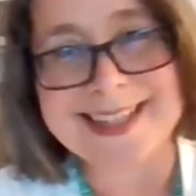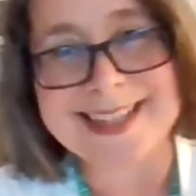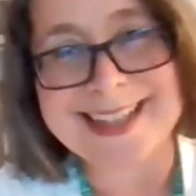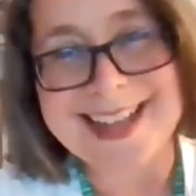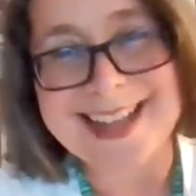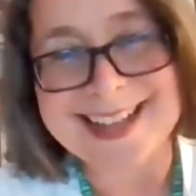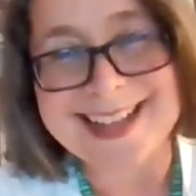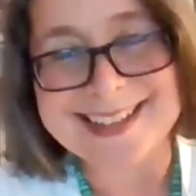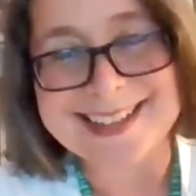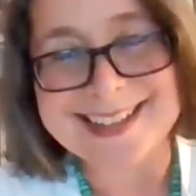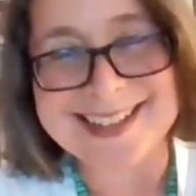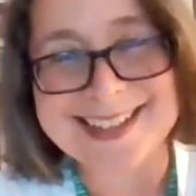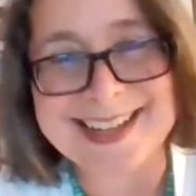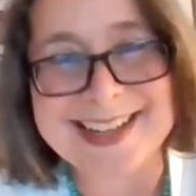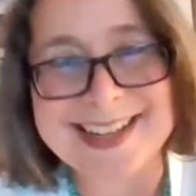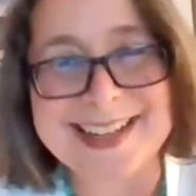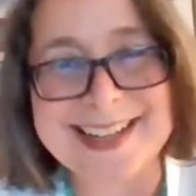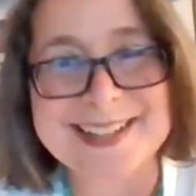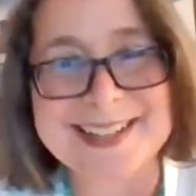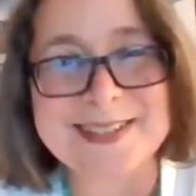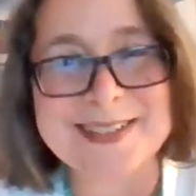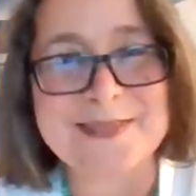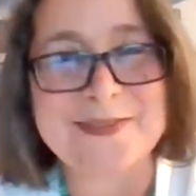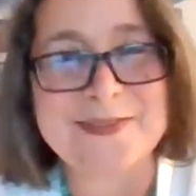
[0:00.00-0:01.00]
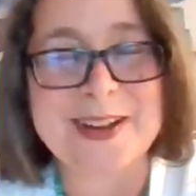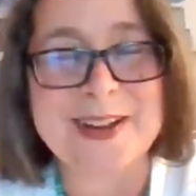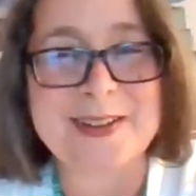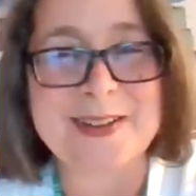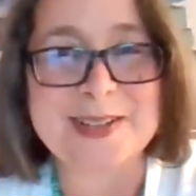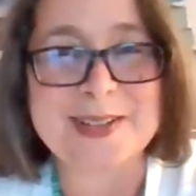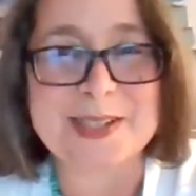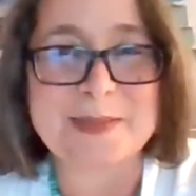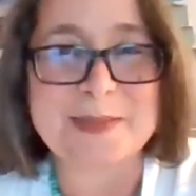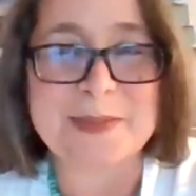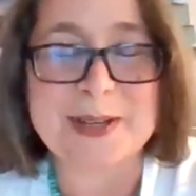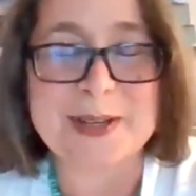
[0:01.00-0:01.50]
Yes, today is a
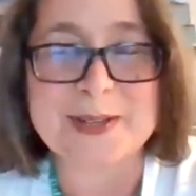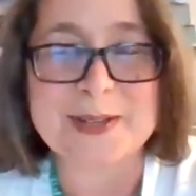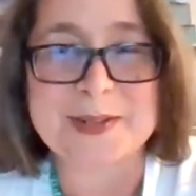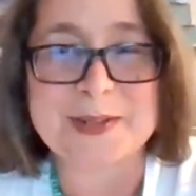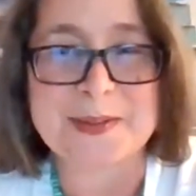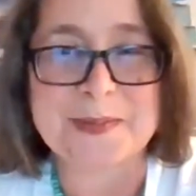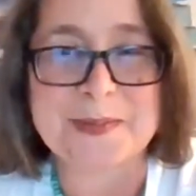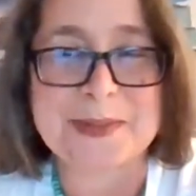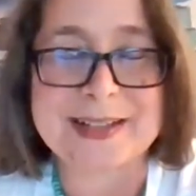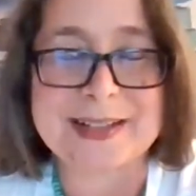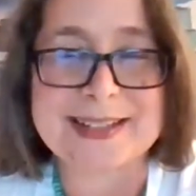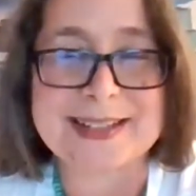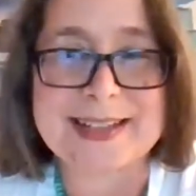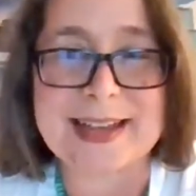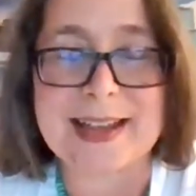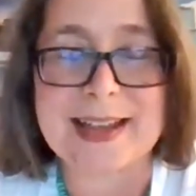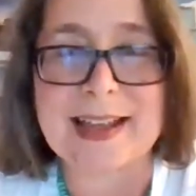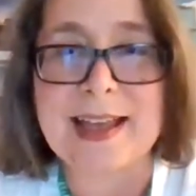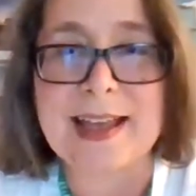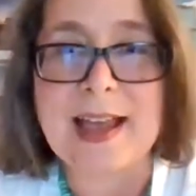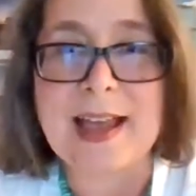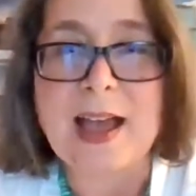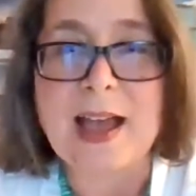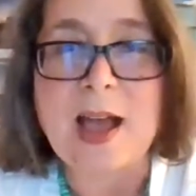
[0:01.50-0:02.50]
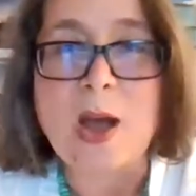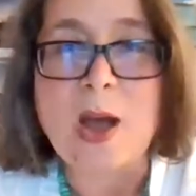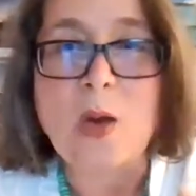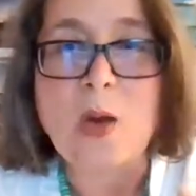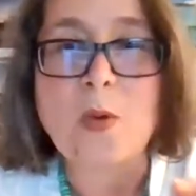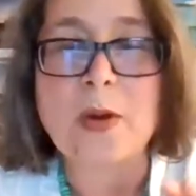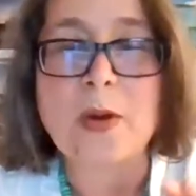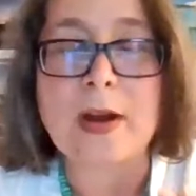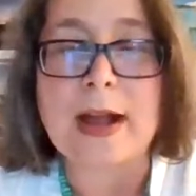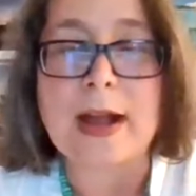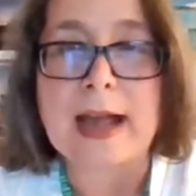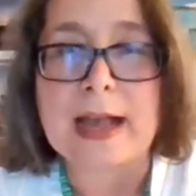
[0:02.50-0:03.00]
very special Monday.
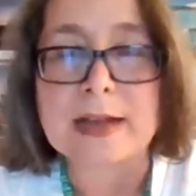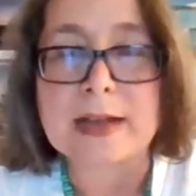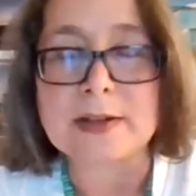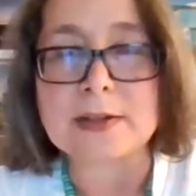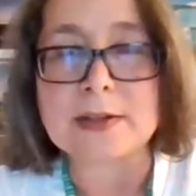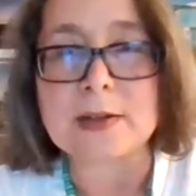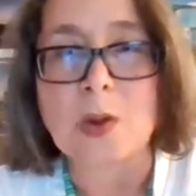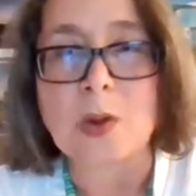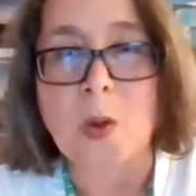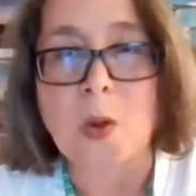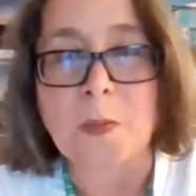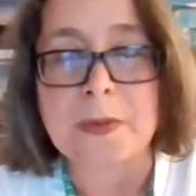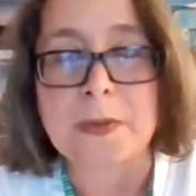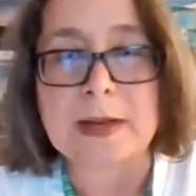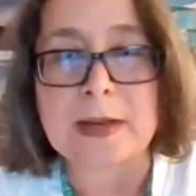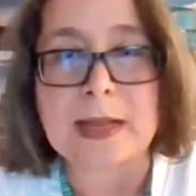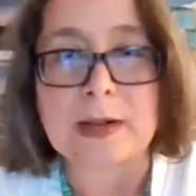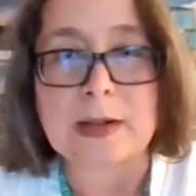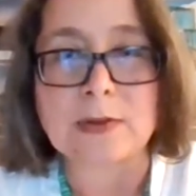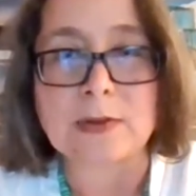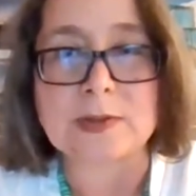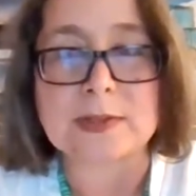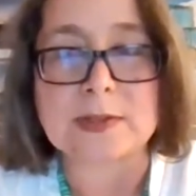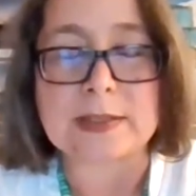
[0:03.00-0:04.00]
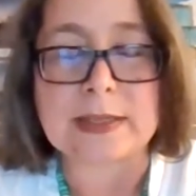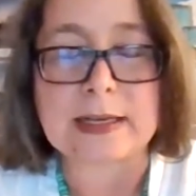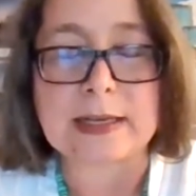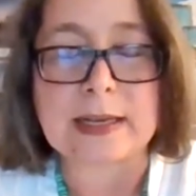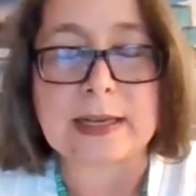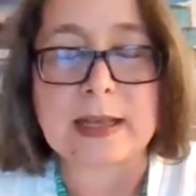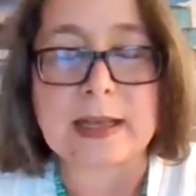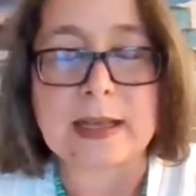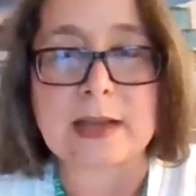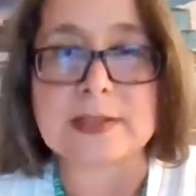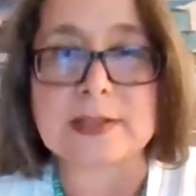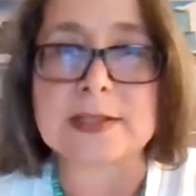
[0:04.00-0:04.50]
We're actually opening La
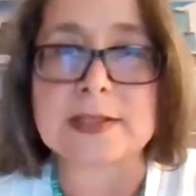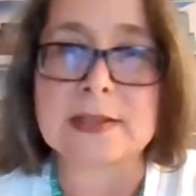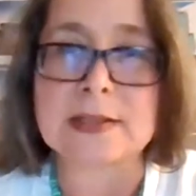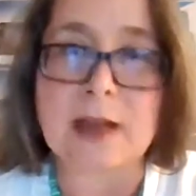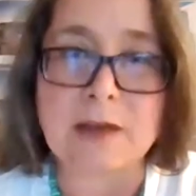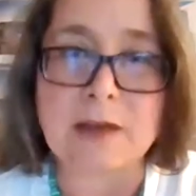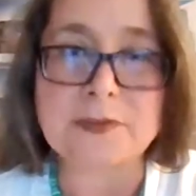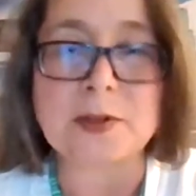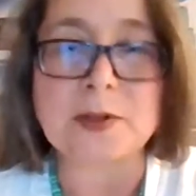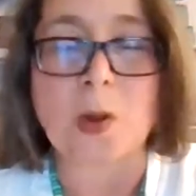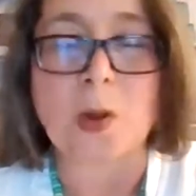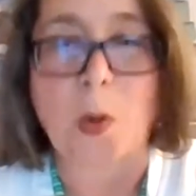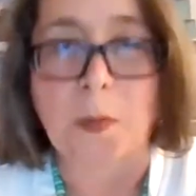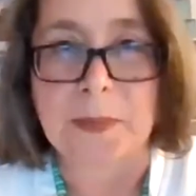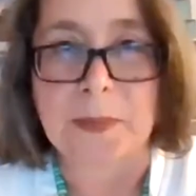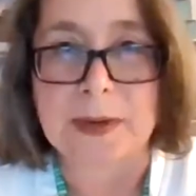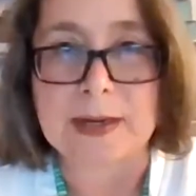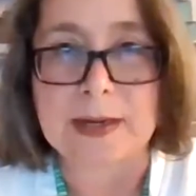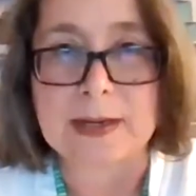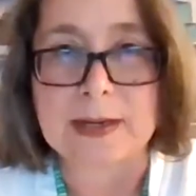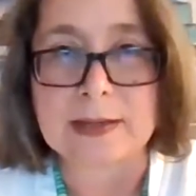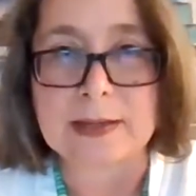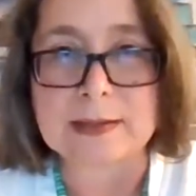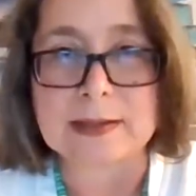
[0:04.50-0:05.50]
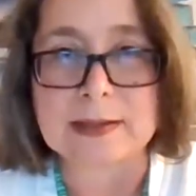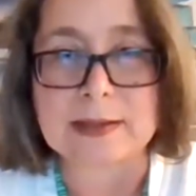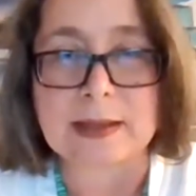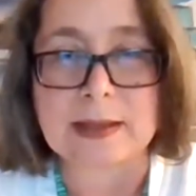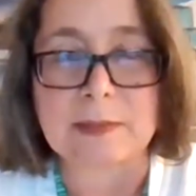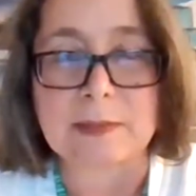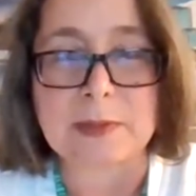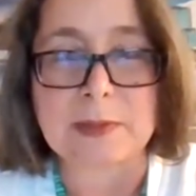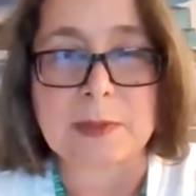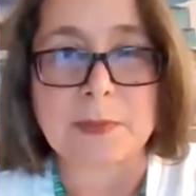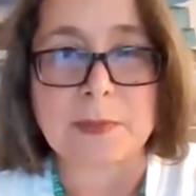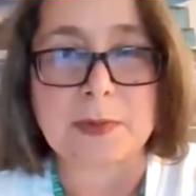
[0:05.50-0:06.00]
Cocina, a soft opening to
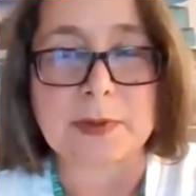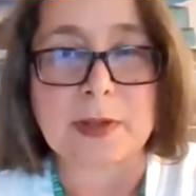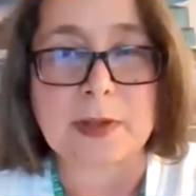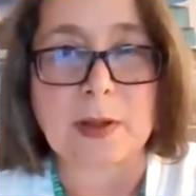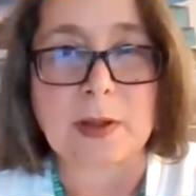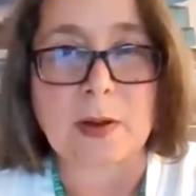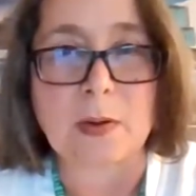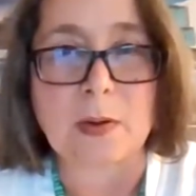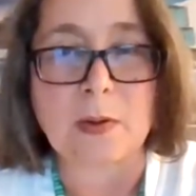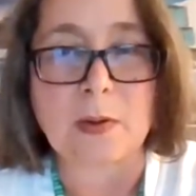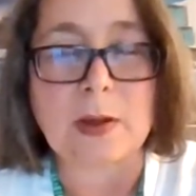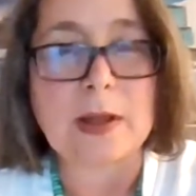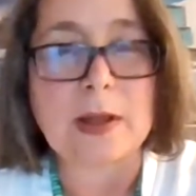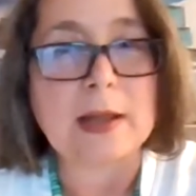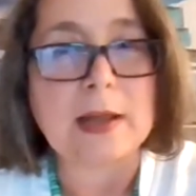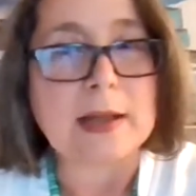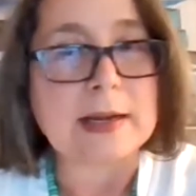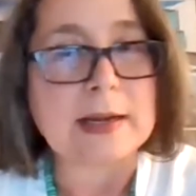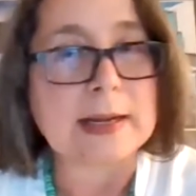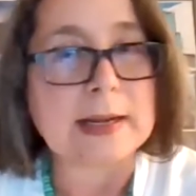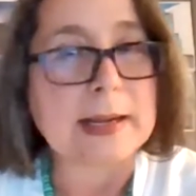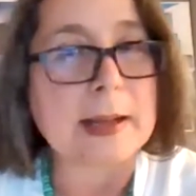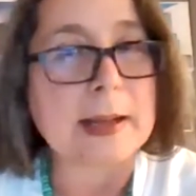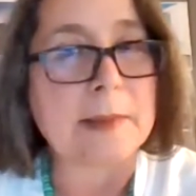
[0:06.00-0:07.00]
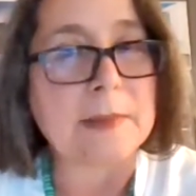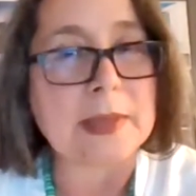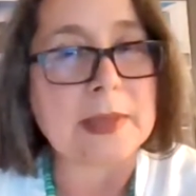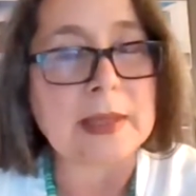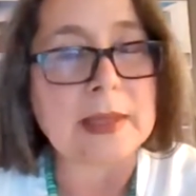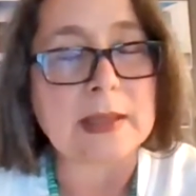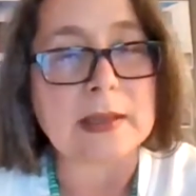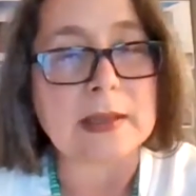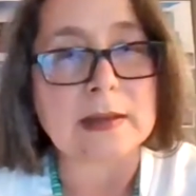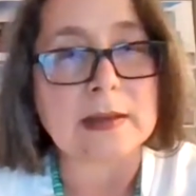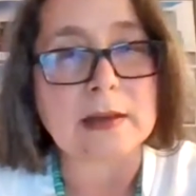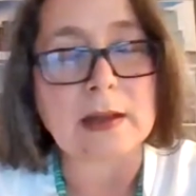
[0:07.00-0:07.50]
let people know to come
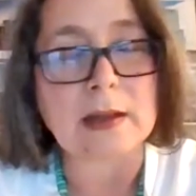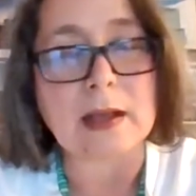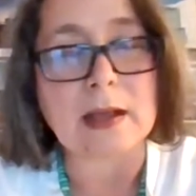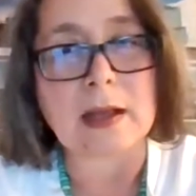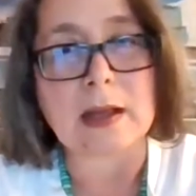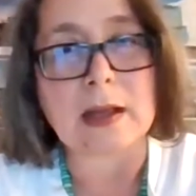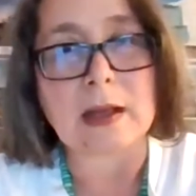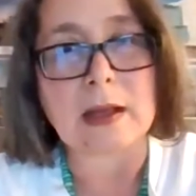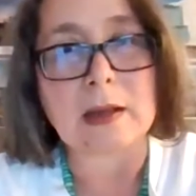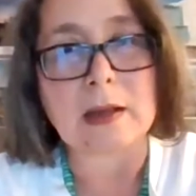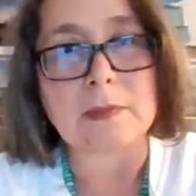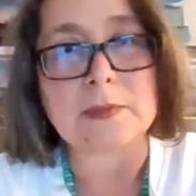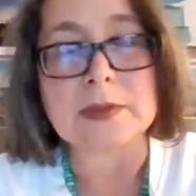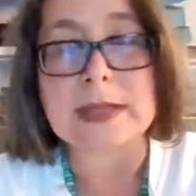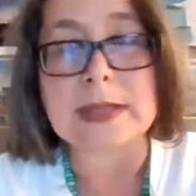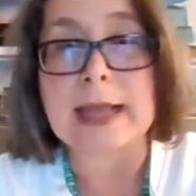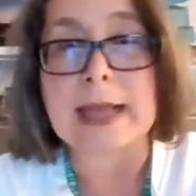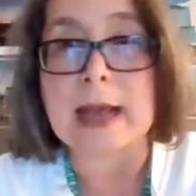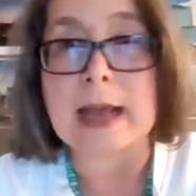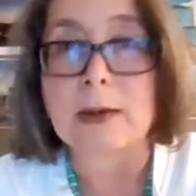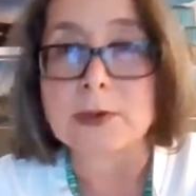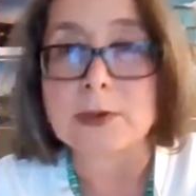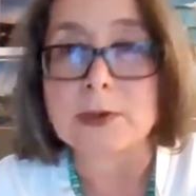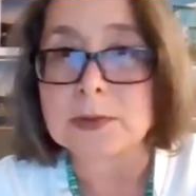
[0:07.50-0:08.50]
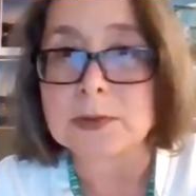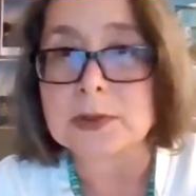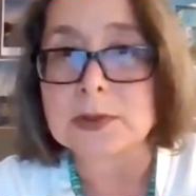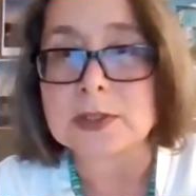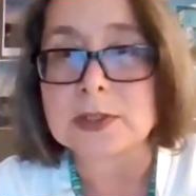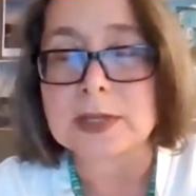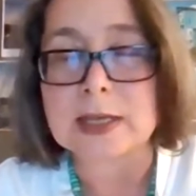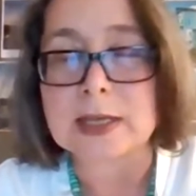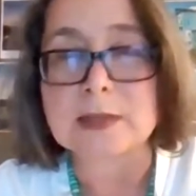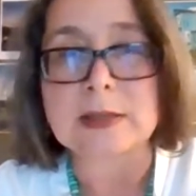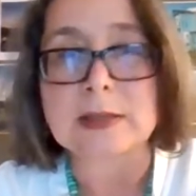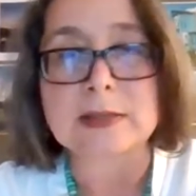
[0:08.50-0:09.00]
in. The hours will
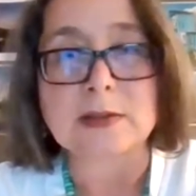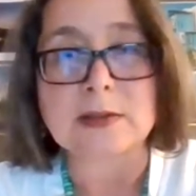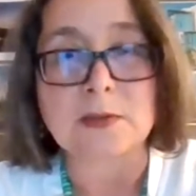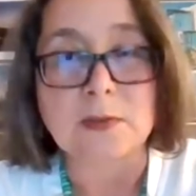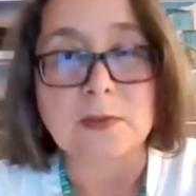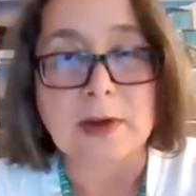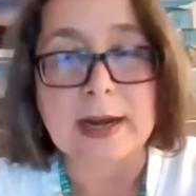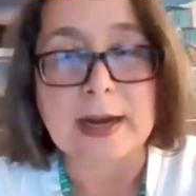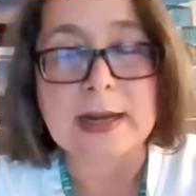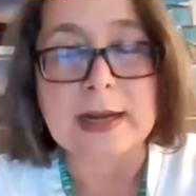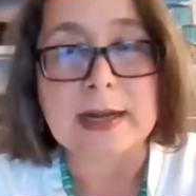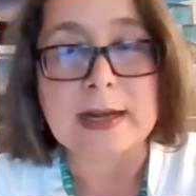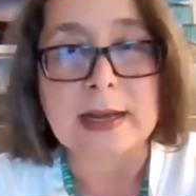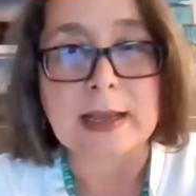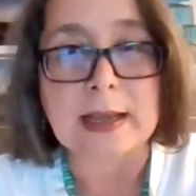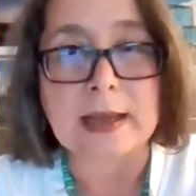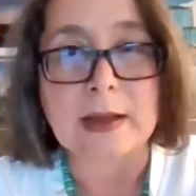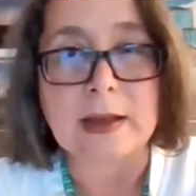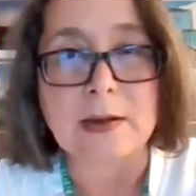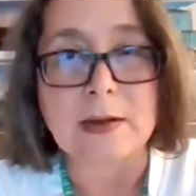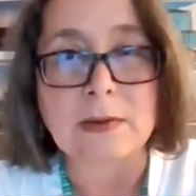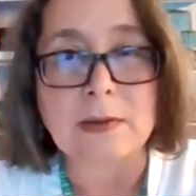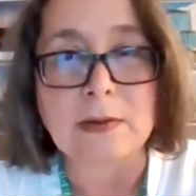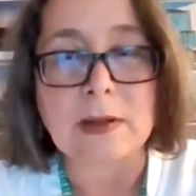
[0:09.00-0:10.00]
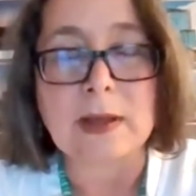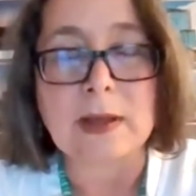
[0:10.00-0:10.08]
change as of right now.